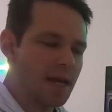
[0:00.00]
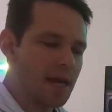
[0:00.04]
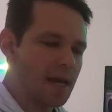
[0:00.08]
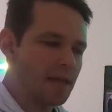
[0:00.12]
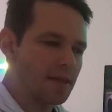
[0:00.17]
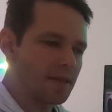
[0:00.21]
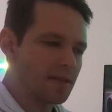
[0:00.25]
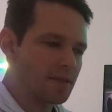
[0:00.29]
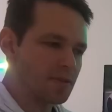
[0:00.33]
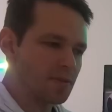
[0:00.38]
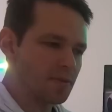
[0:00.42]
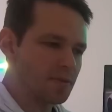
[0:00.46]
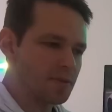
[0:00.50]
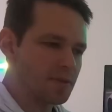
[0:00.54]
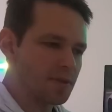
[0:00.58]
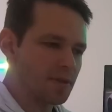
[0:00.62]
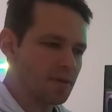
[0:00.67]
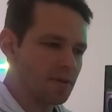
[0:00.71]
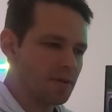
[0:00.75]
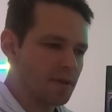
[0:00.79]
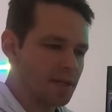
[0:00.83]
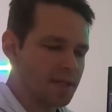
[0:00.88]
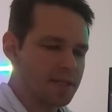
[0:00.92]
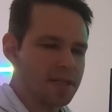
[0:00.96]
and there's
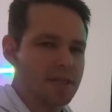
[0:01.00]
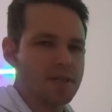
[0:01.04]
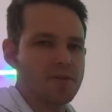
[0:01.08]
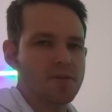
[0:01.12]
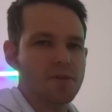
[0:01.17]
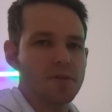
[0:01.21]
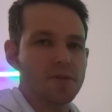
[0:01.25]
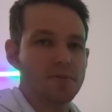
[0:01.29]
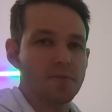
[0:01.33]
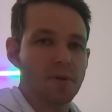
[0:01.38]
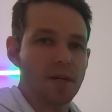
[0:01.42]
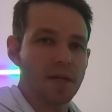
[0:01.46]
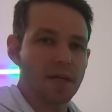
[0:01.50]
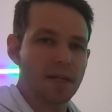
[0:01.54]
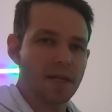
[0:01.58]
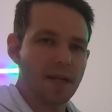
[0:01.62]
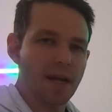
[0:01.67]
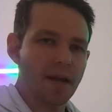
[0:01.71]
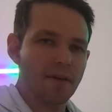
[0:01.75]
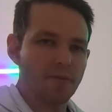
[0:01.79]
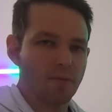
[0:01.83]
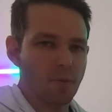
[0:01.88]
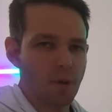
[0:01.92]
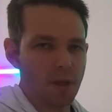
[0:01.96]
also accessories where you can
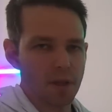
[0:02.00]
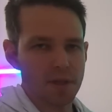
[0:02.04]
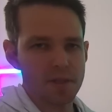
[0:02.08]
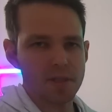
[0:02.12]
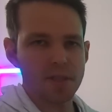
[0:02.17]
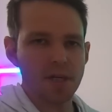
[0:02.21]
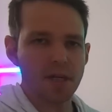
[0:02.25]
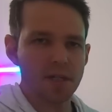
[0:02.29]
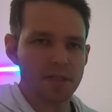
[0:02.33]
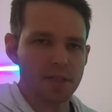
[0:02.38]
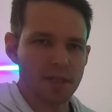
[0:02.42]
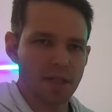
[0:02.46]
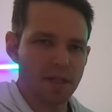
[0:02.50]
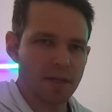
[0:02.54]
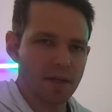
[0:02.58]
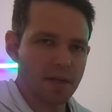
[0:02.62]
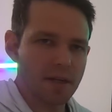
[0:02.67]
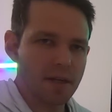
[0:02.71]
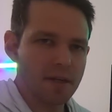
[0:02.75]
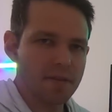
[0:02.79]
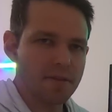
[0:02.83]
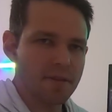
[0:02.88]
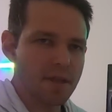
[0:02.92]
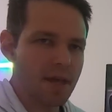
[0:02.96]
have wireless charging
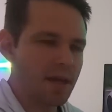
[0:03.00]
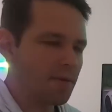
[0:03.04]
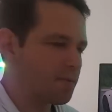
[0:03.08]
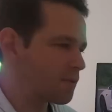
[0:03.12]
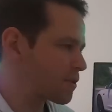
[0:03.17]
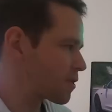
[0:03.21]
underneath that,